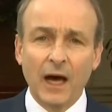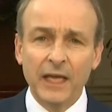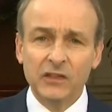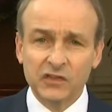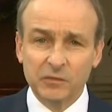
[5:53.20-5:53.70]

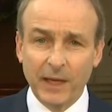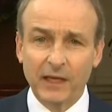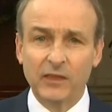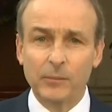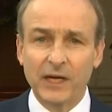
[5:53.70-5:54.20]
I
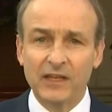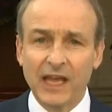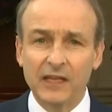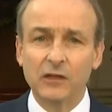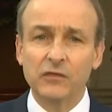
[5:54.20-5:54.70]
expect that by
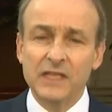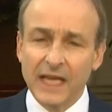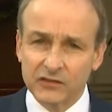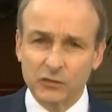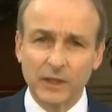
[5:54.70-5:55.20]
the end of
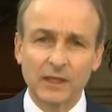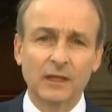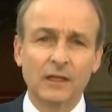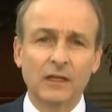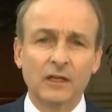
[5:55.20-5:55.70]
next week,
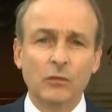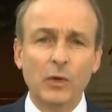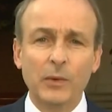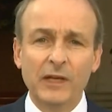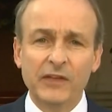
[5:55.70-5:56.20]

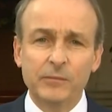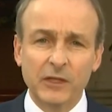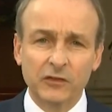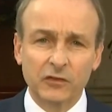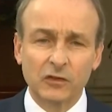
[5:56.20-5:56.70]
we will have
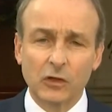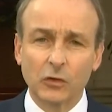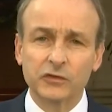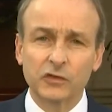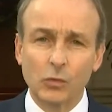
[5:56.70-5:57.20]
administered
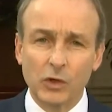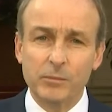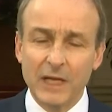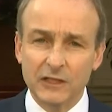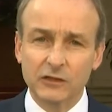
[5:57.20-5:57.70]
close to
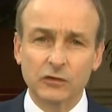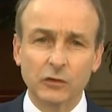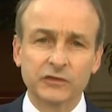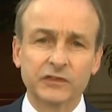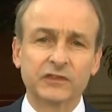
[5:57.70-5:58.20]
1 million
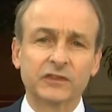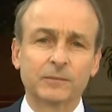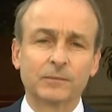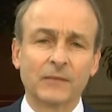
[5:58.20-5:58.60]
doses.